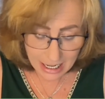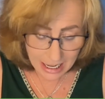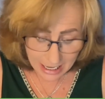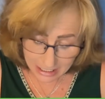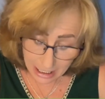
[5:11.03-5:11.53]

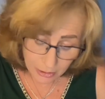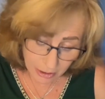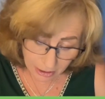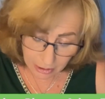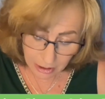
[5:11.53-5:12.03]
And now you're
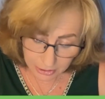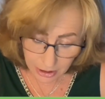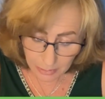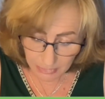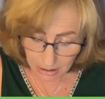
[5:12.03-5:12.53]
going to call
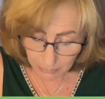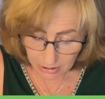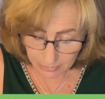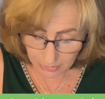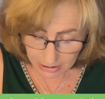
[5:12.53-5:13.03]
judgment on
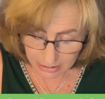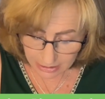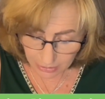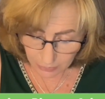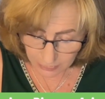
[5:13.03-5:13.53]
whatever it is
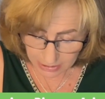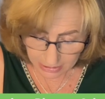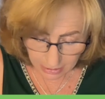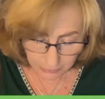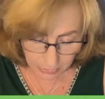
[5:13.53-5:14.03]
that you've
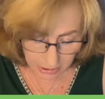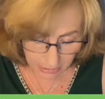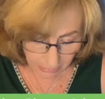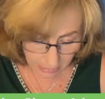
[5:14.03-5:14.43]
discovered here.